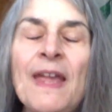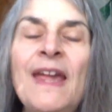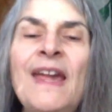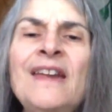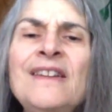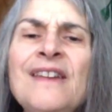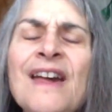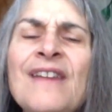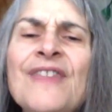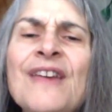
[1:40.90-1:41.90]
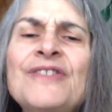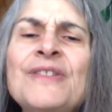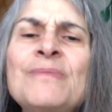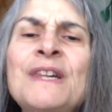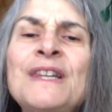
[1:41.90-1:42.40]
and you have to have
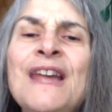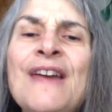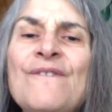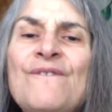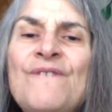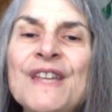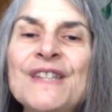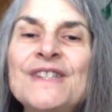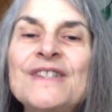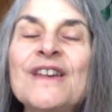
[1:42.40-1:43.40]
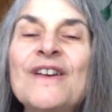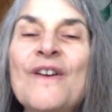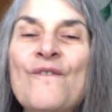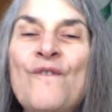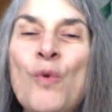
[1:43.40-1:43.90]
something that fits
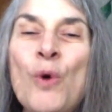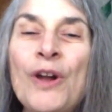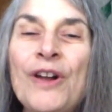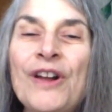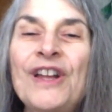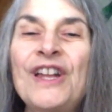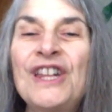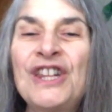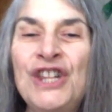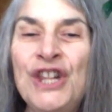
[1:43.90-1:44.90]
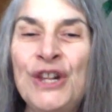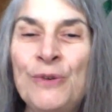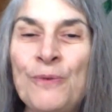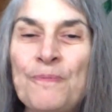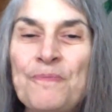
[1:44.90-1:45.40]
for you.
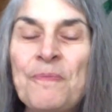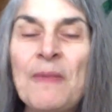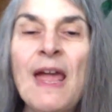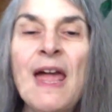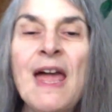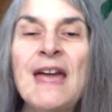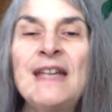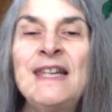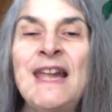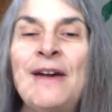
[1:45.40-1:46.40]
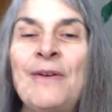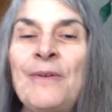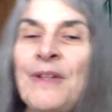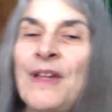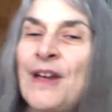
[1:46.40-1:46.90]
Now,
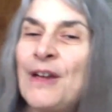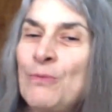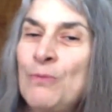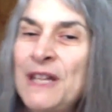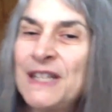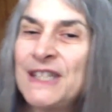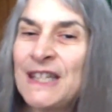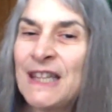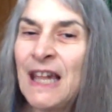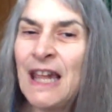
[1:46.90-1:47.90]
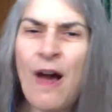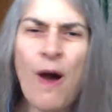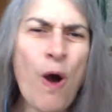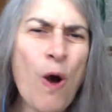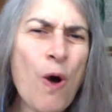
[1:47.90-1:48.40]
recently, a
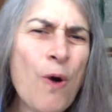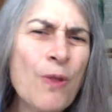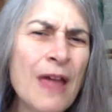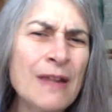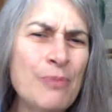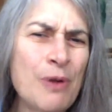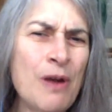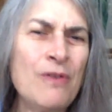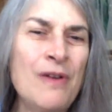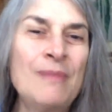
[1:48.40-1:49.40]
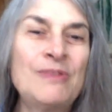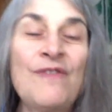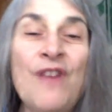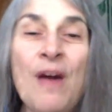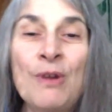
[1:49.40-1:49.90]
whole lot of programs
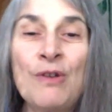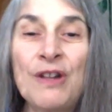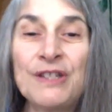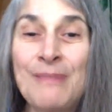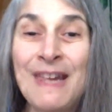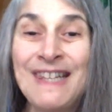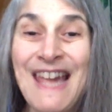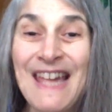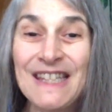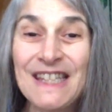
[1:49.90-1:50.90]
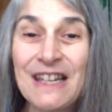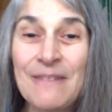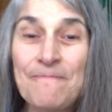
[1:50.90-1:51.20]
have come across my desk,